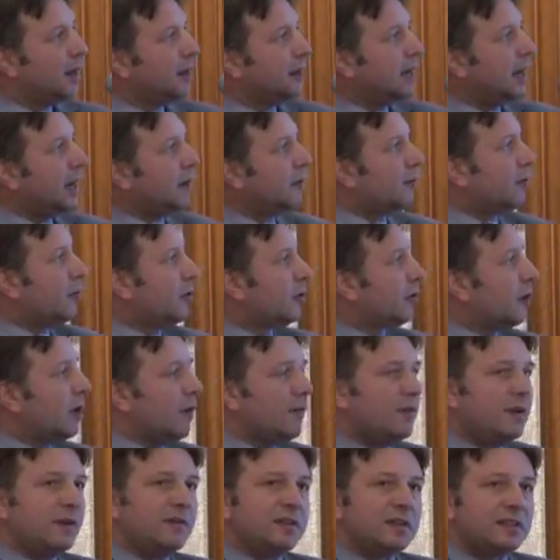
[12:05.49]
Therefore,
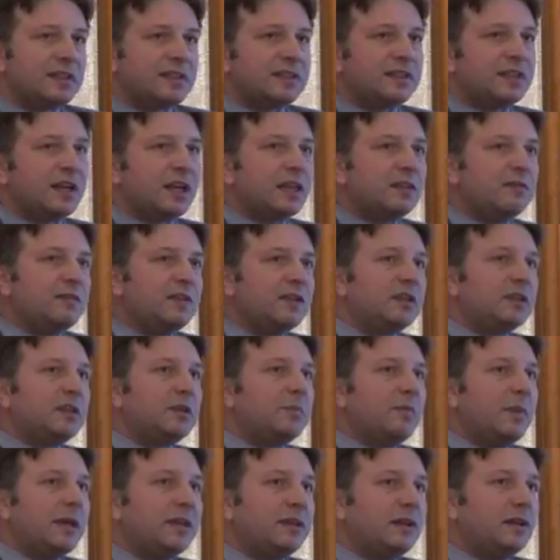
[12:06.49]
we will start with
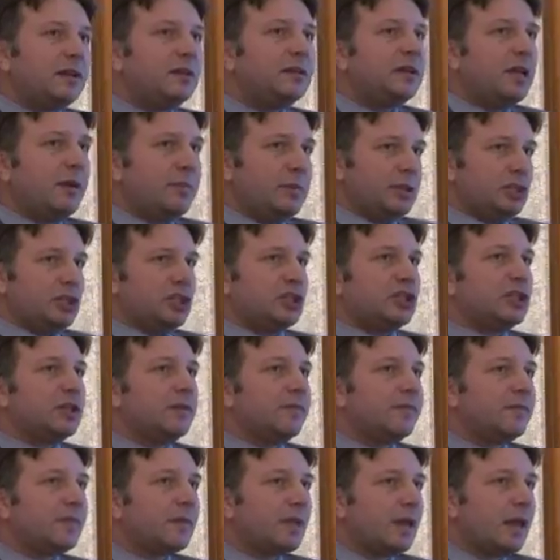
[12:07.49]
material damage,
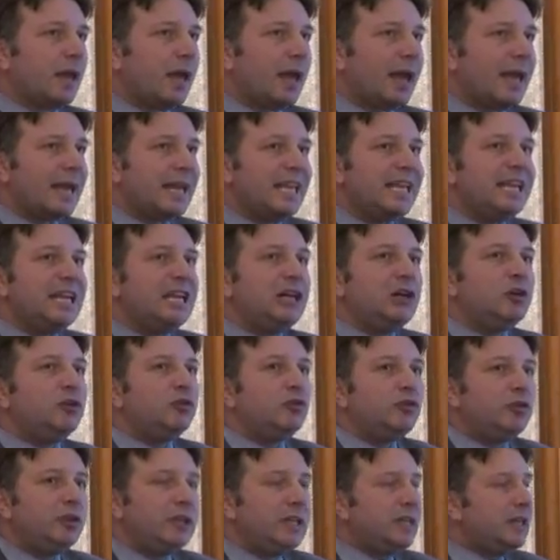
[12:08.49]

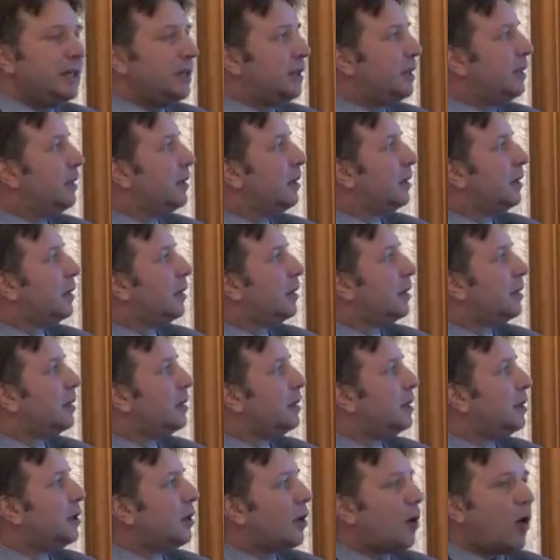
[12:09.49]
including
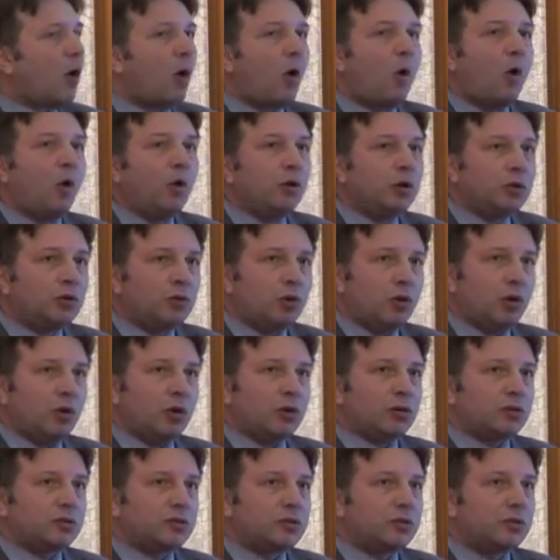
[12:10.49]
all the
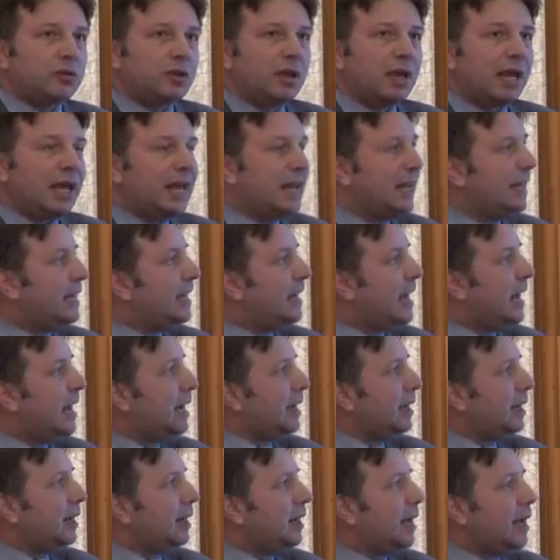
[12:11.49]
costs.
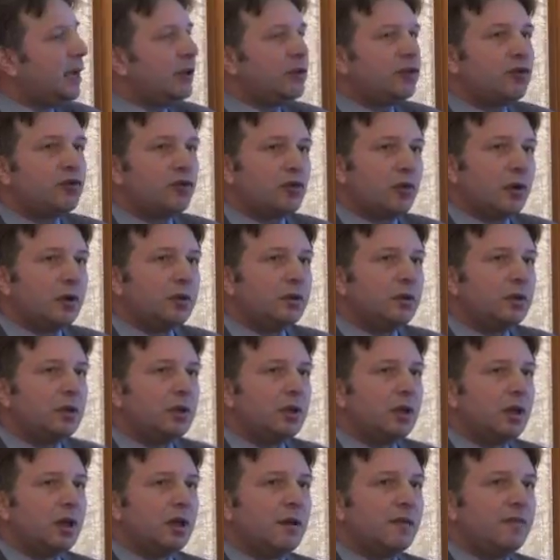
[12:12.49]
Then later on,
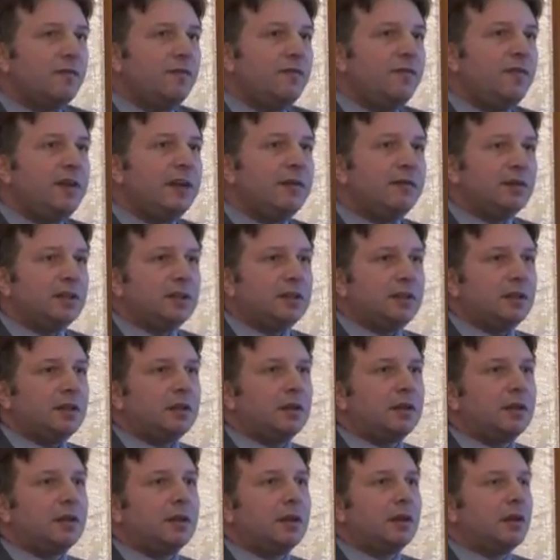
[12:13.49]
we will
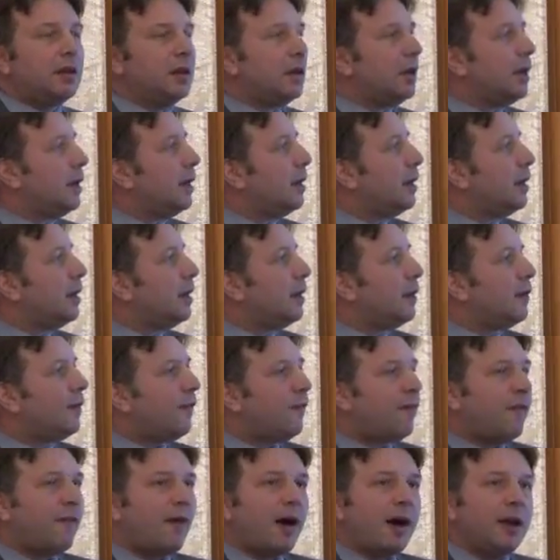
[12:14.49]

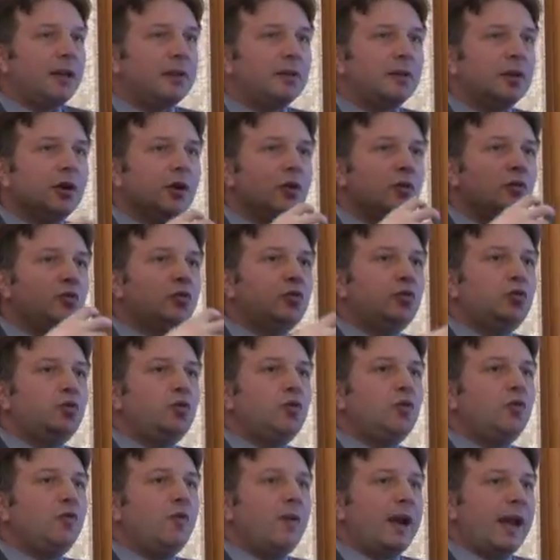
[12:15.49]
find
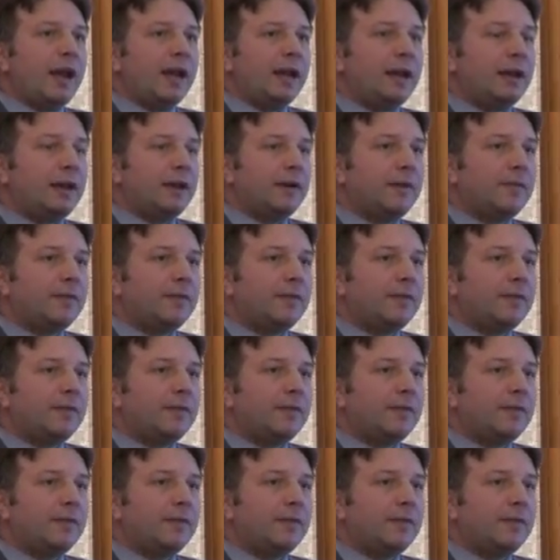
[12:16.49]
two ways.